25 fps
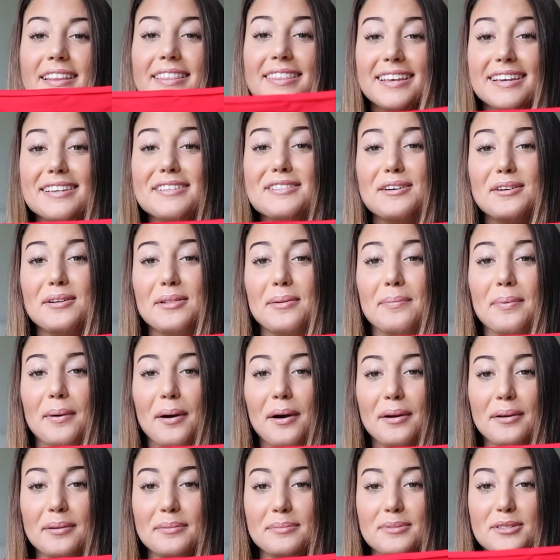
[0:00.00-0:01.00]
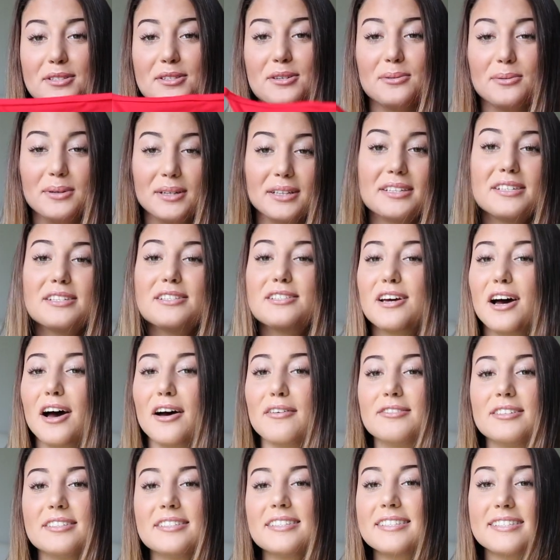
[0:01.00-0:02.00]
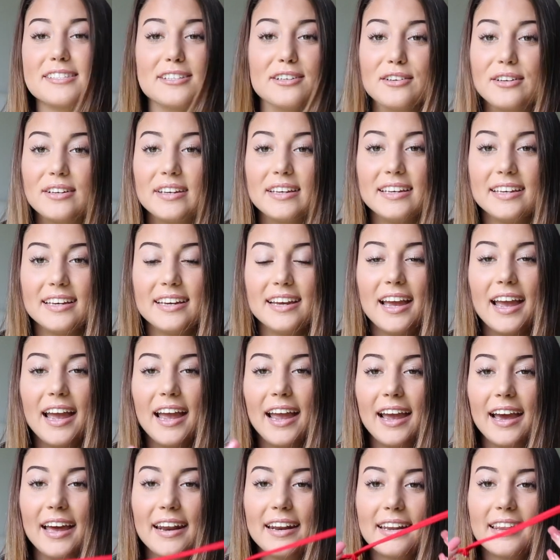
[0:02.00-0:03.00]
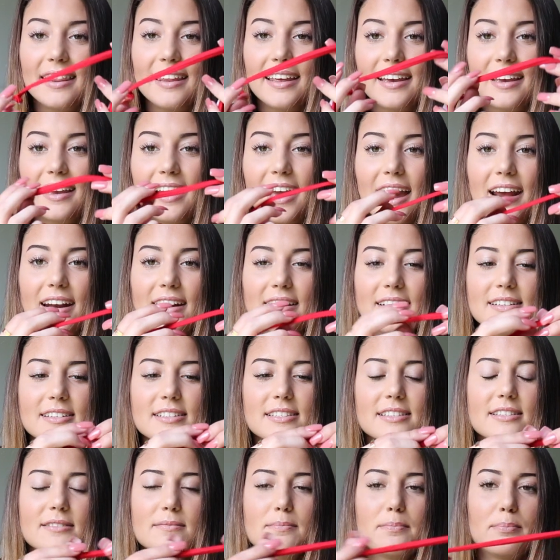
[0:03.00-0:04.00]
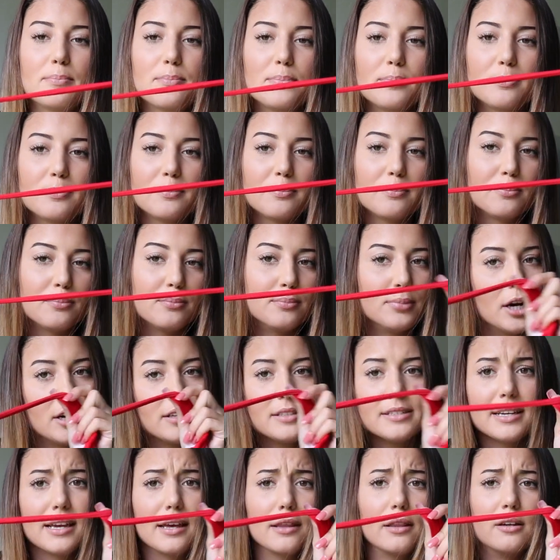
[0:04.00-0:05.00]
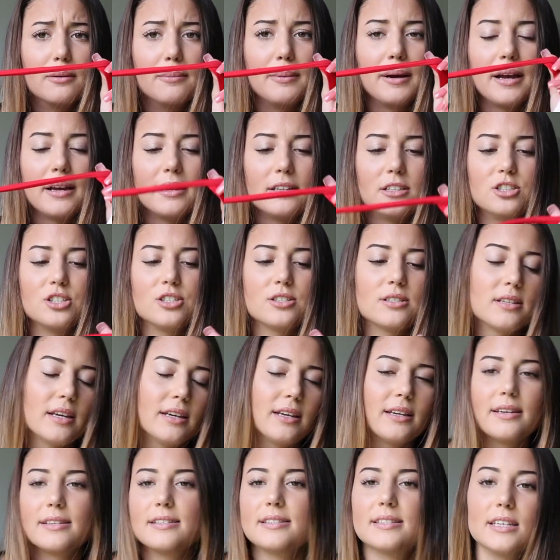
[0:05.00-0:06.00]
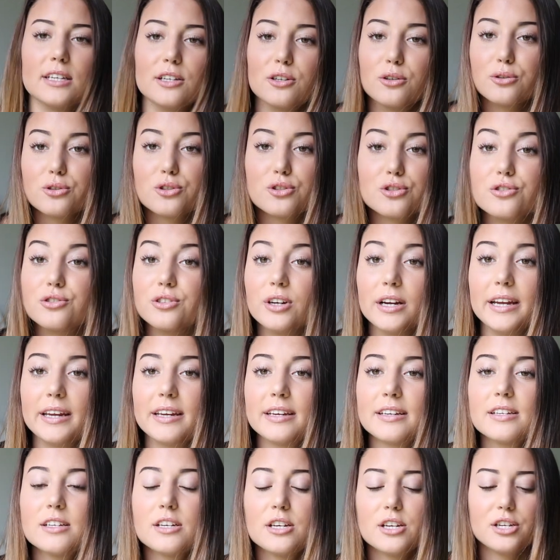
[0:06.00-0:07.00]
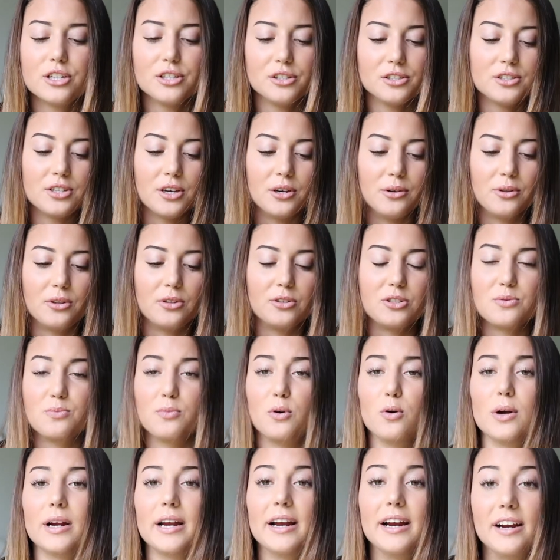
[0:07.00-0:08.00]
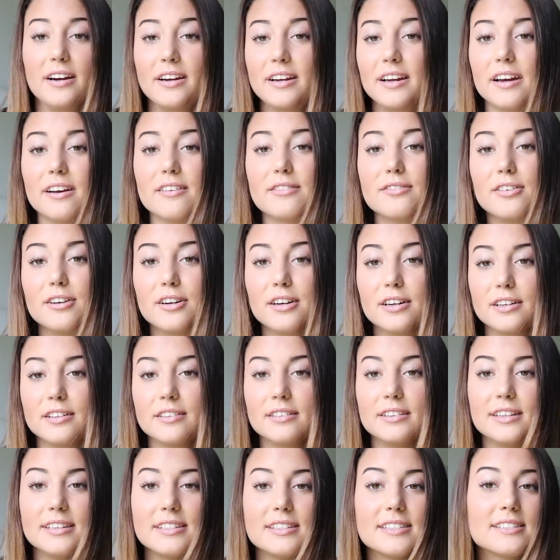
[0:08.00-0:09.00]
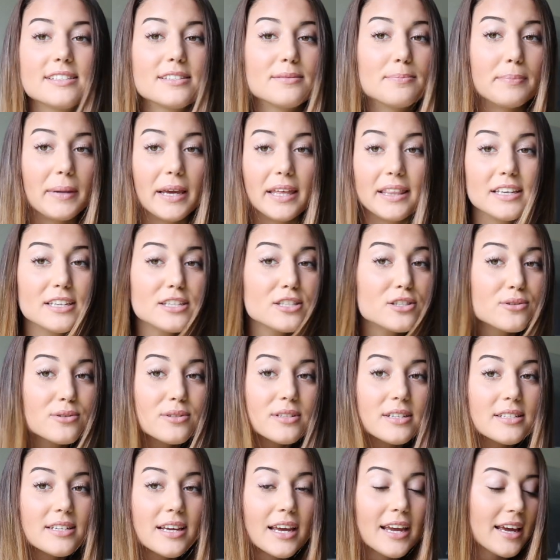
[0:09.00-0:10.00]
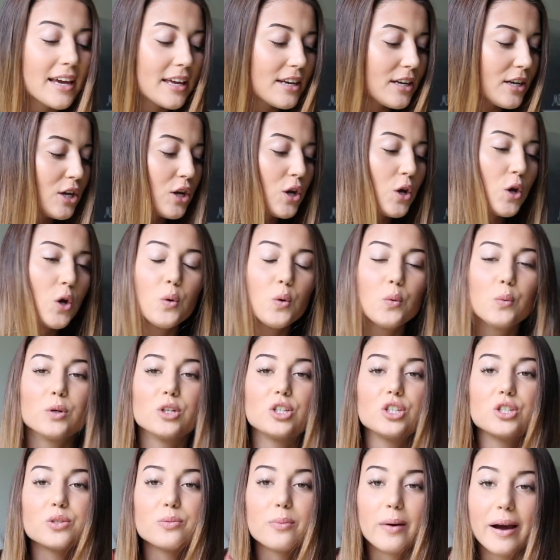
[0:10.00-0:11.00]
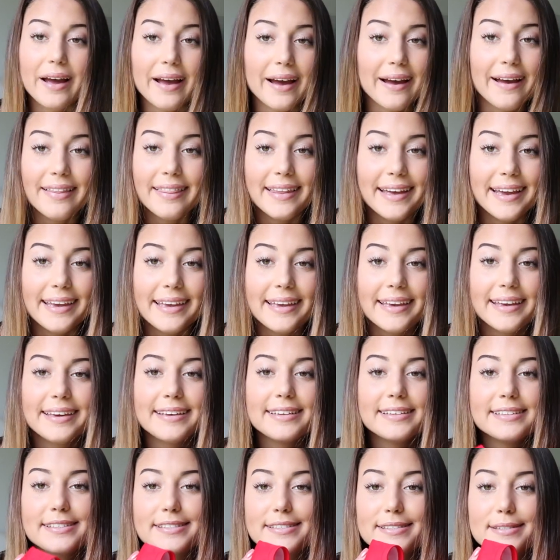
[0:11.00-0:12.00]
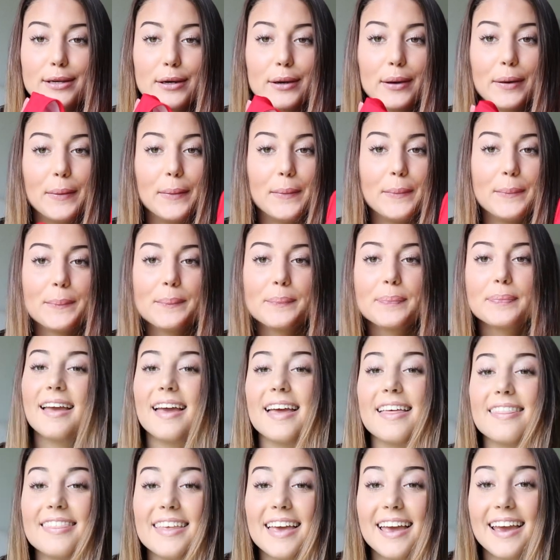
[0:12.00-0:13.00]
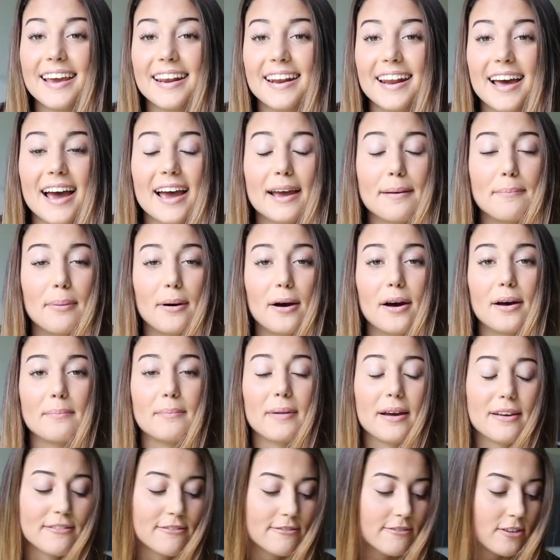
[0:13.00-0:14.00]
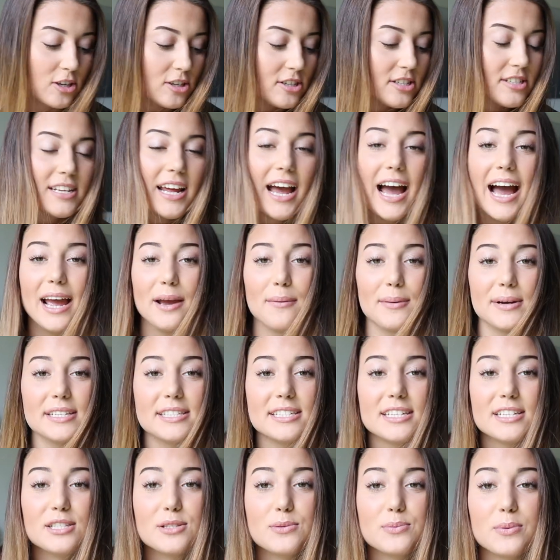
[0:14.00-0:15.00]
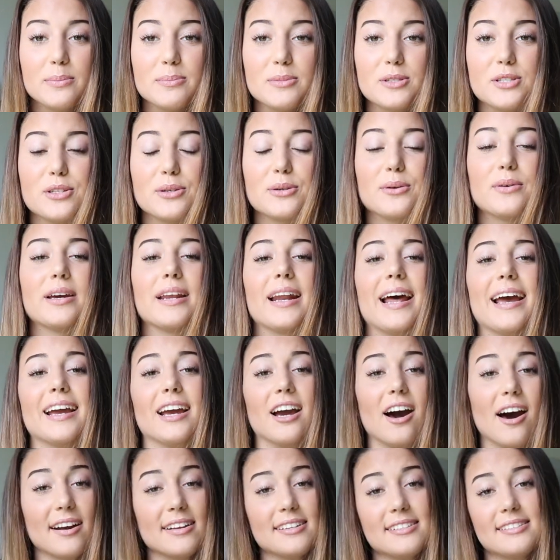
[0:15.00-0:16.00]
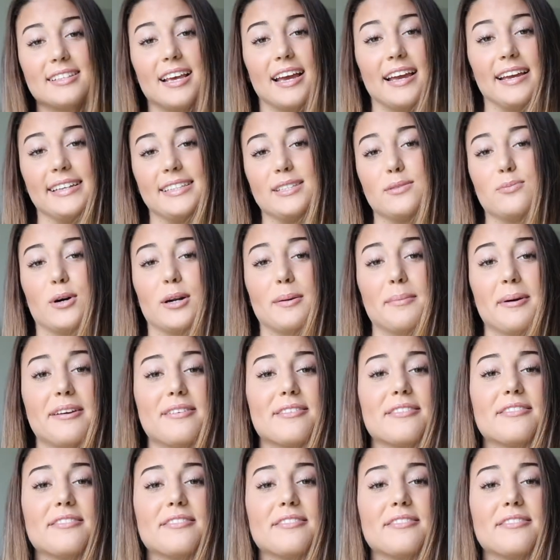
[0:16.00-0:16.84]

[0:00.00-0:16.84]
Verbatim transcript: These are the bottoms, they're really soft and silky, and they kind of is brought together by just like a single string, so there's more area for this bathing suit to tan, which is why I like it, so. And then I bought my first high-waisted swimsuit, and I gotta say, it's one of my